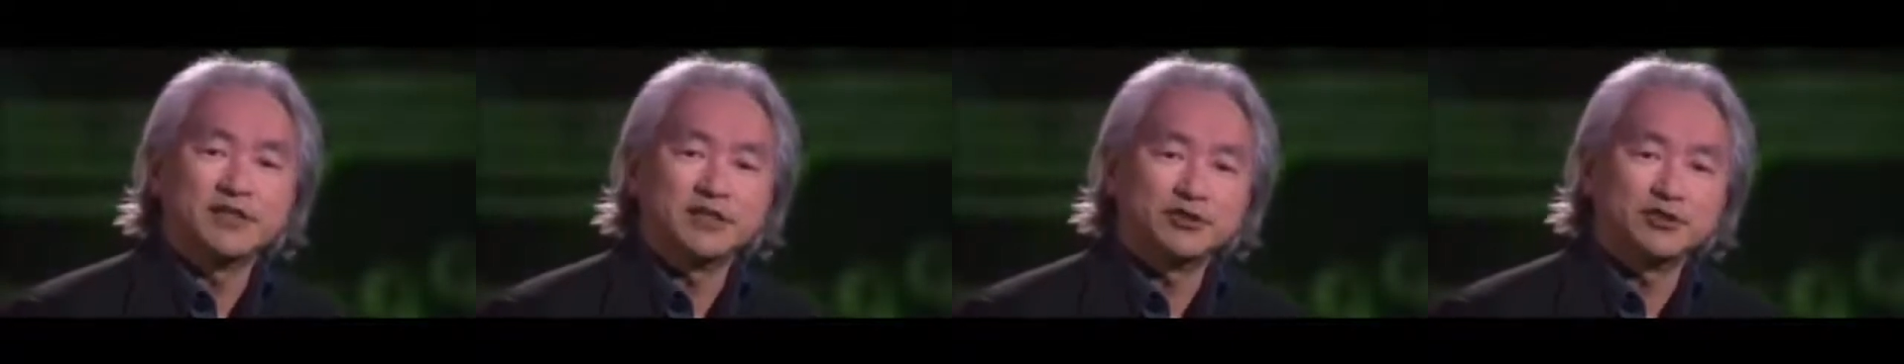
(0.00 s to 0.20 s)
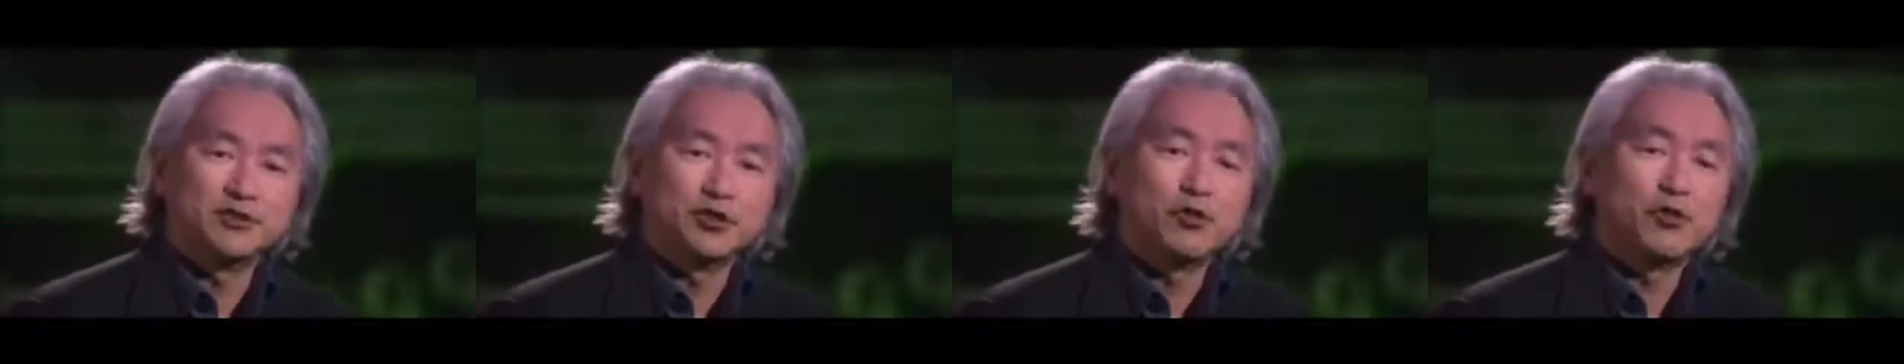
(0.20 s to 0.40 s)

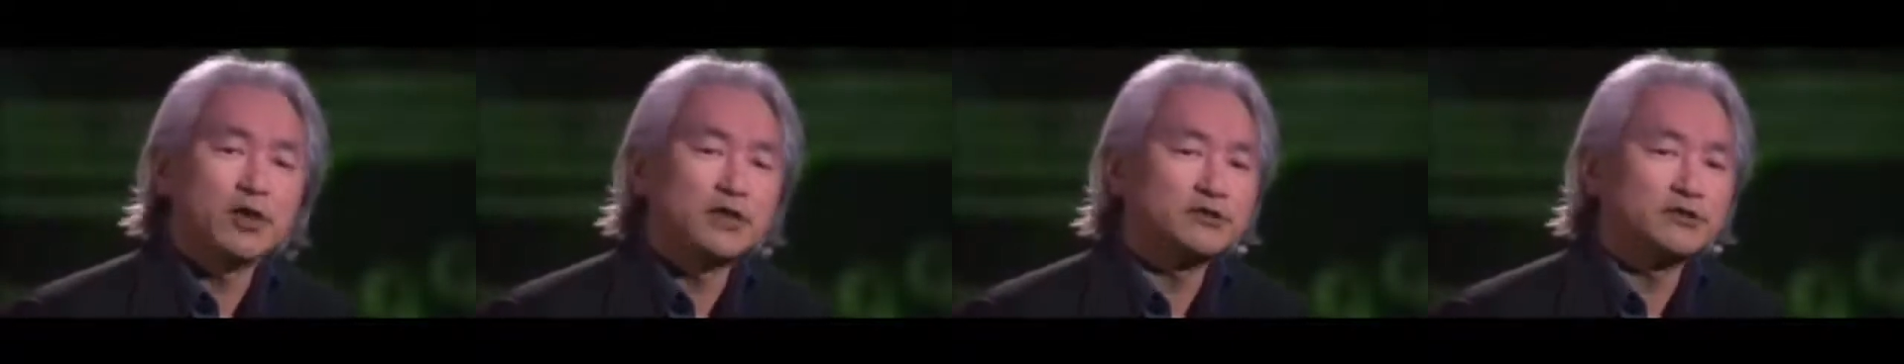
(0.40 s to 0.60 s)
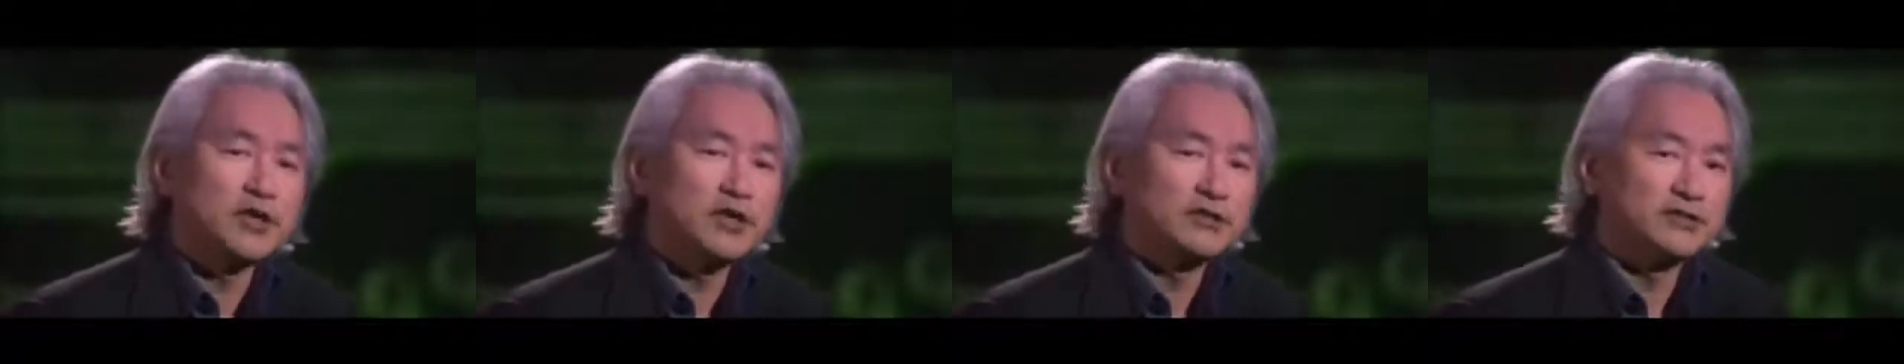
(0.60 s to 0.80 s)

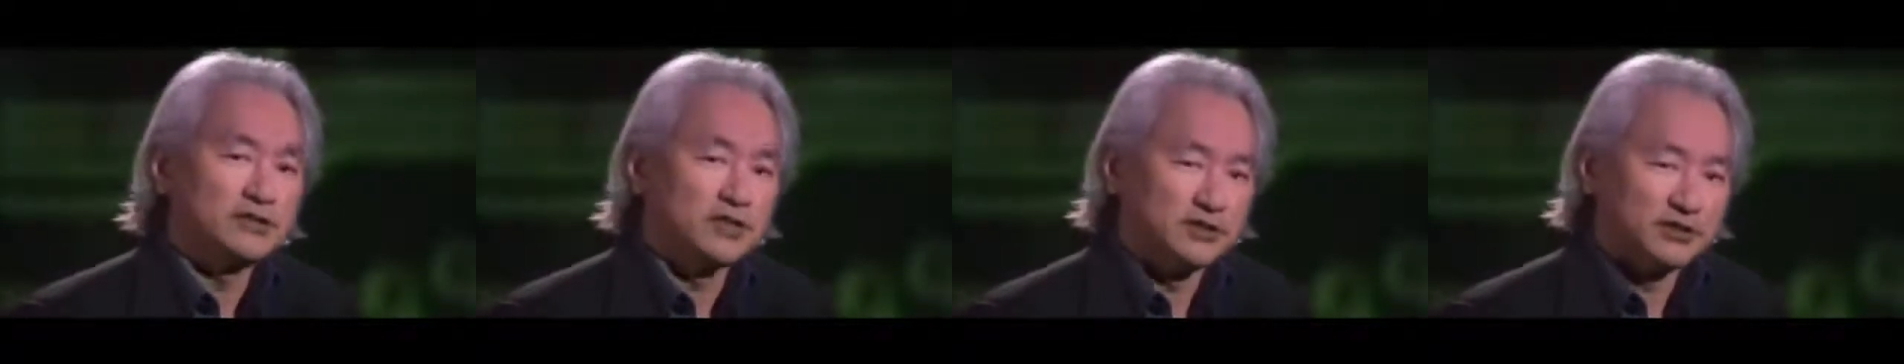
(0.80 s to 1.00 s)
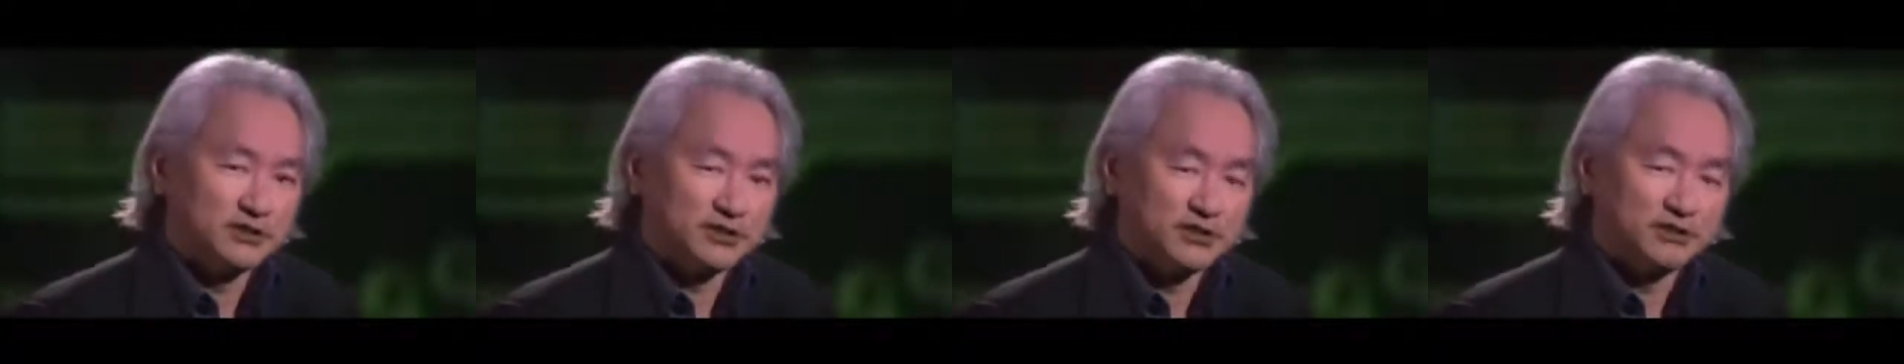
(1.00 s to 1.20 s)
historic
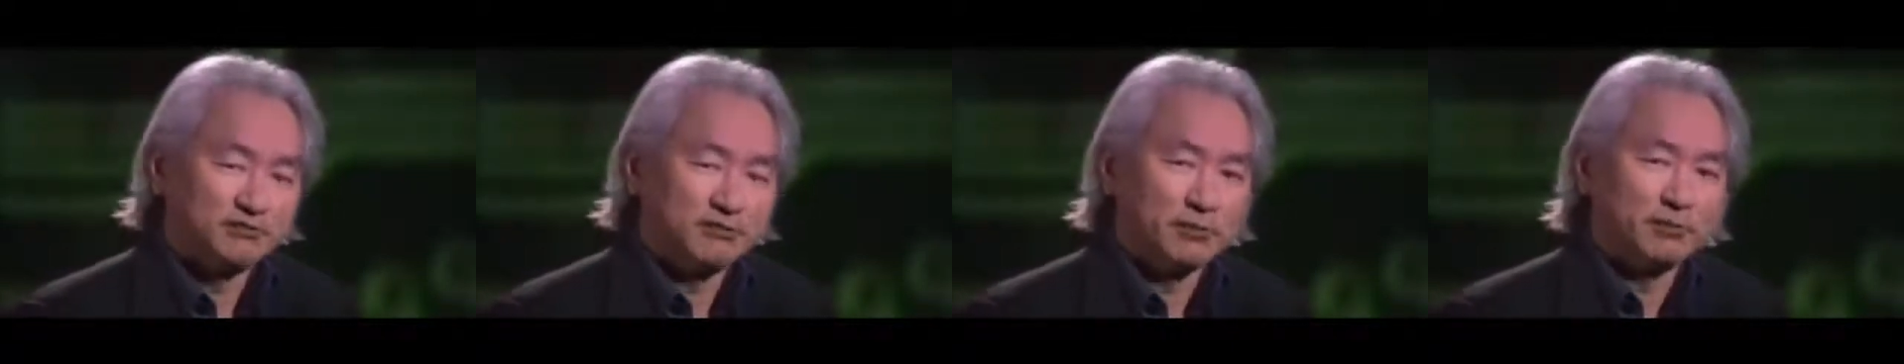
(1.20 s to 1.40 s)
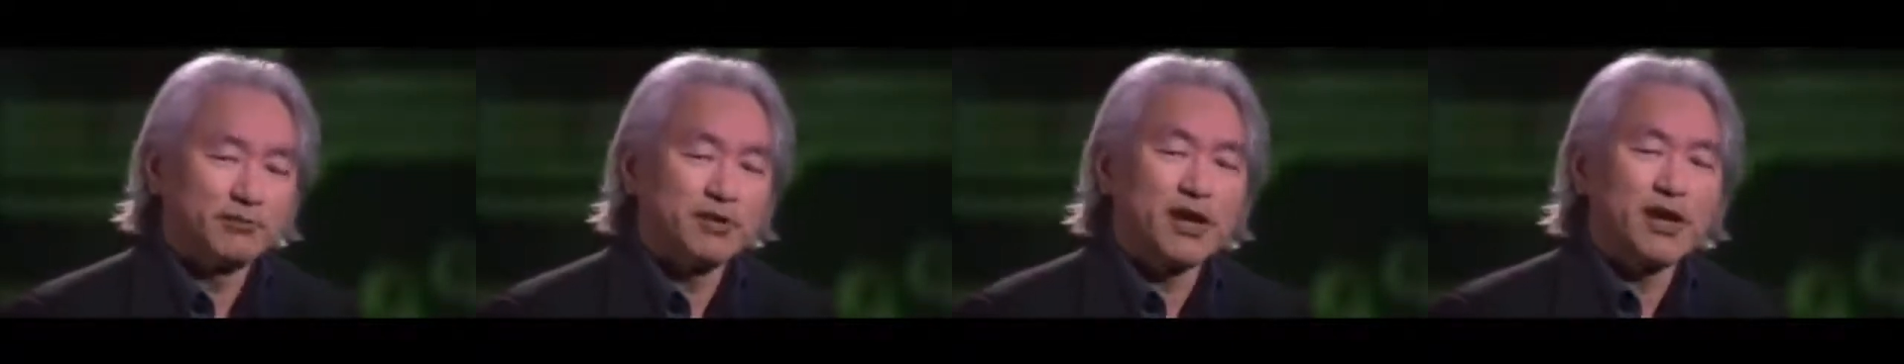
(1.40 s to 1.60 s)
transition from